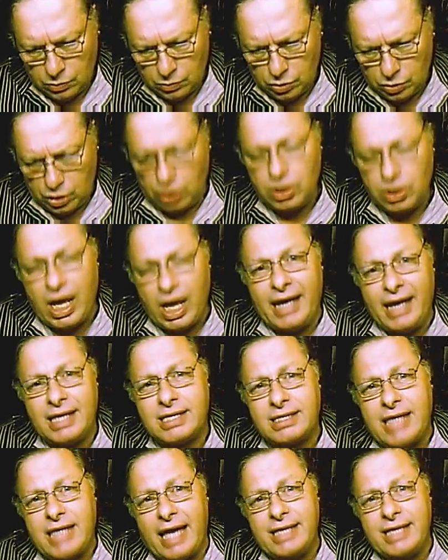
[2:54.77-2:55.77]
The United
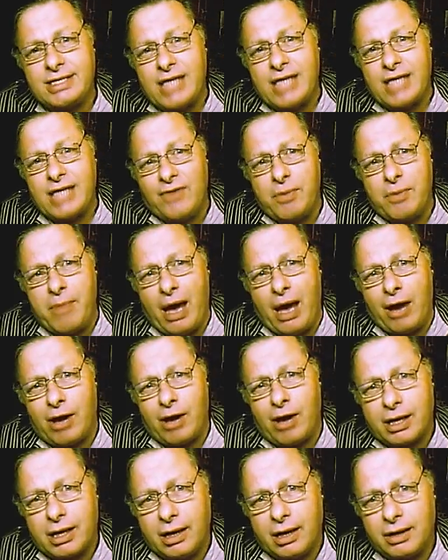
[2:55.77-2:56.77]
States of
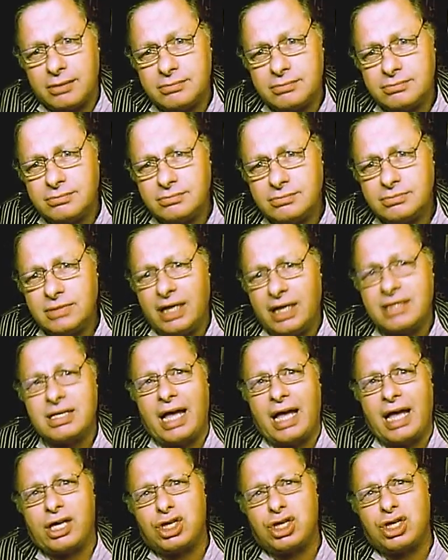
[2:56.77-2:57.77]
America is
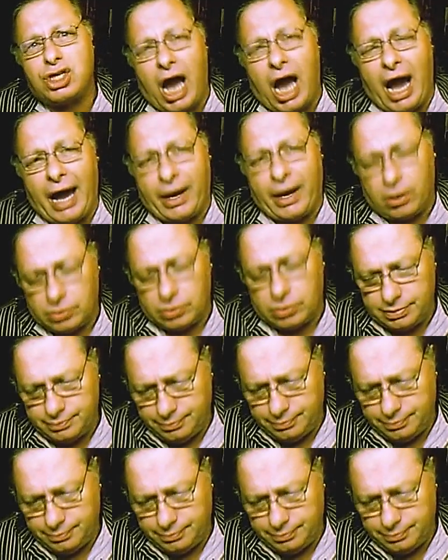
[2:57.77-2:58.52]
like a child.